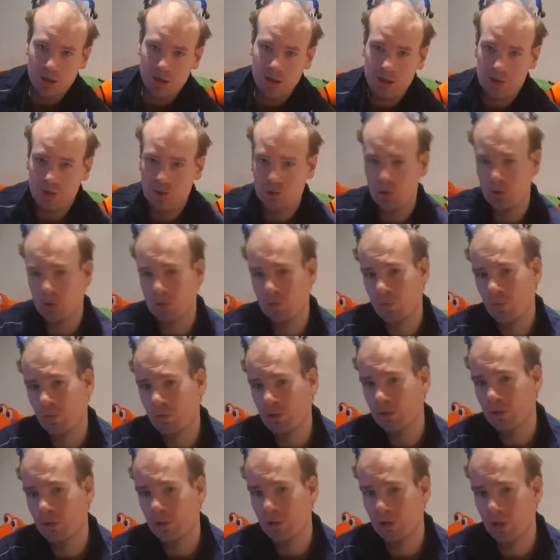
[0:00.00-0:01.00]
in salt
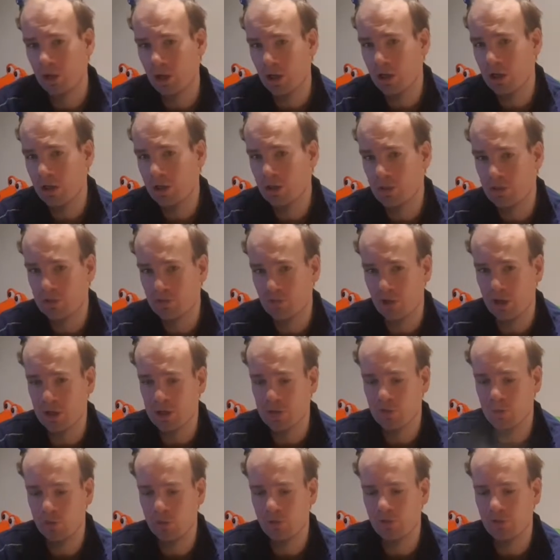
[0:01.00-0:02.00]
water, not in
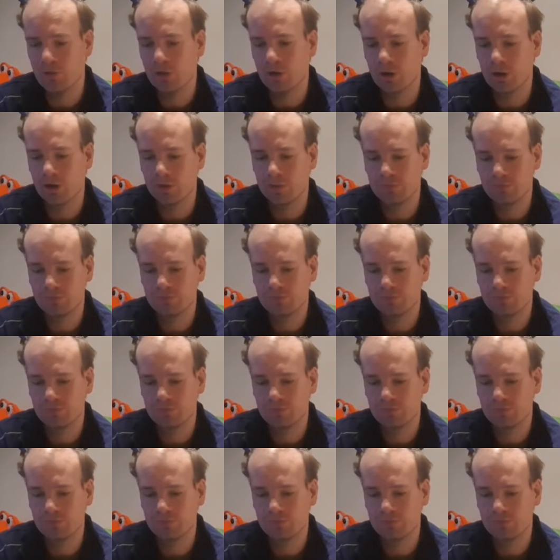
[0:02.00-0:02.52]
fresh water.